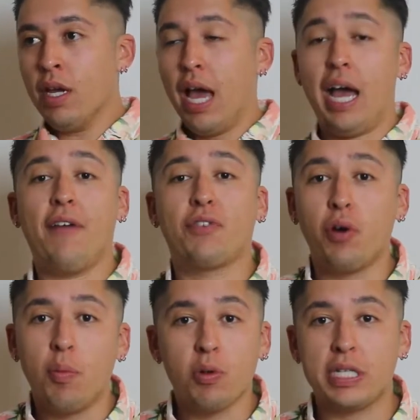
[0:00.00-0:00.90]
After
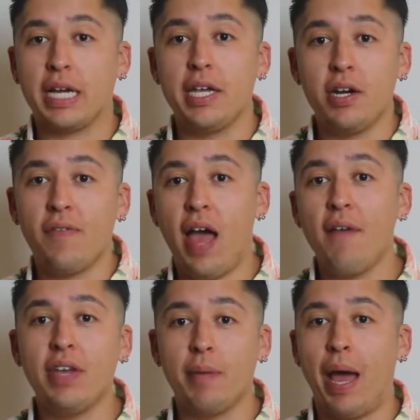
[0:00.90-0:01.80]
almost like a year of
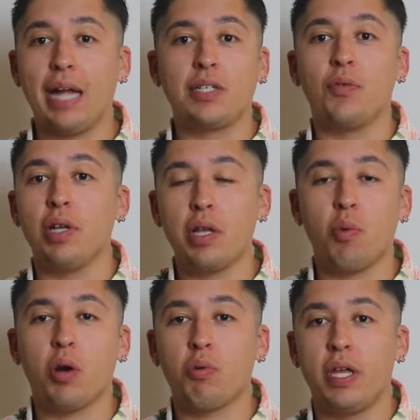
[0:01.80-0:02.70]
having him, I had to really
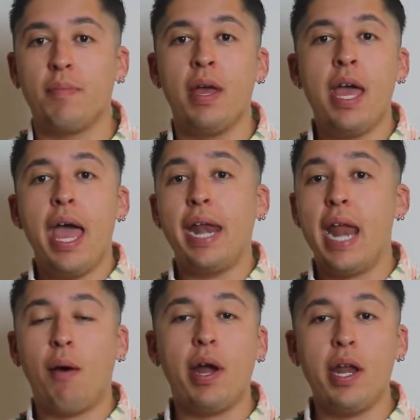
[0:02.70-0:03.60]
work with him, and
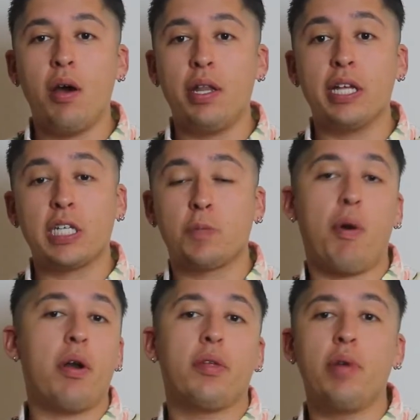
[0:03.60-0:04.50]
now I know. And this is
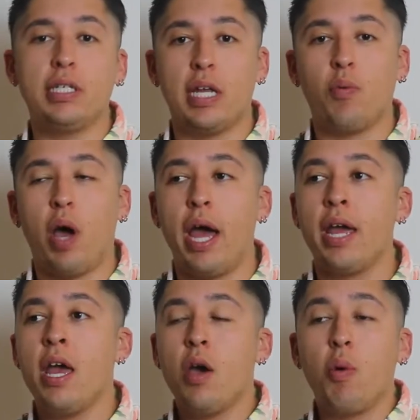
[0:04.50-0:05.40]
part of the reason why
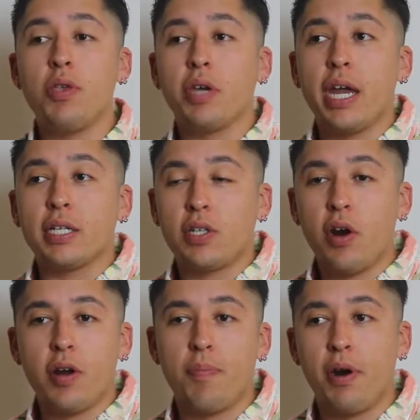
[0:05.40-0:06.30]
when you get a
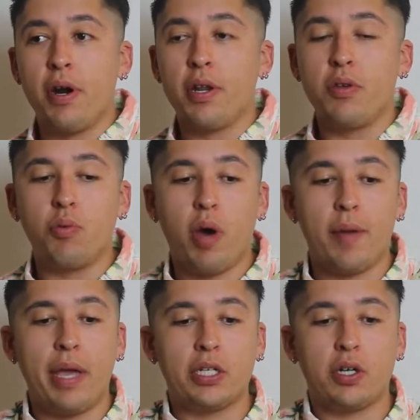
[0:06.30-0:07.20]
starter bird, you want to
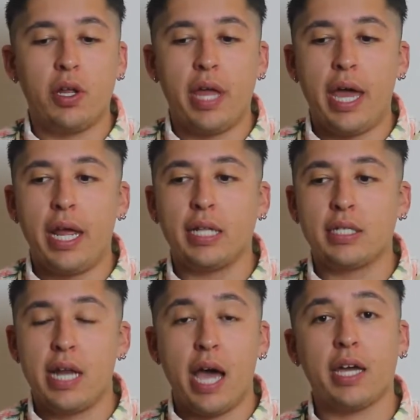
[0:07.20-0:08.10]
make sure that it's
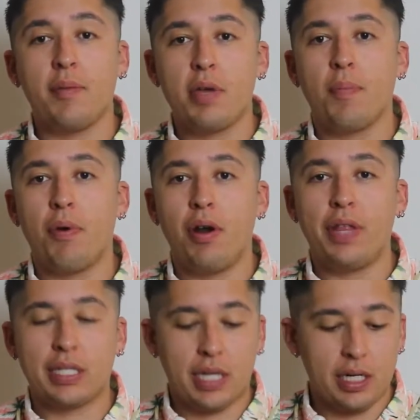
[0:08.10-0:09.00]
not going to be a bird
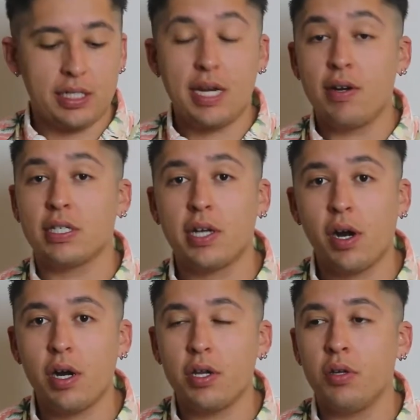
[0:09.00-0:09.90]
that's going to seriously
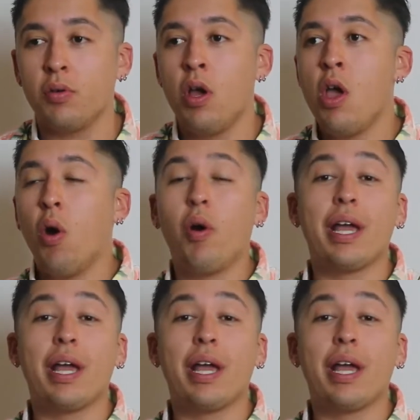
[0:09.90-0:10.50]
hurt you, or an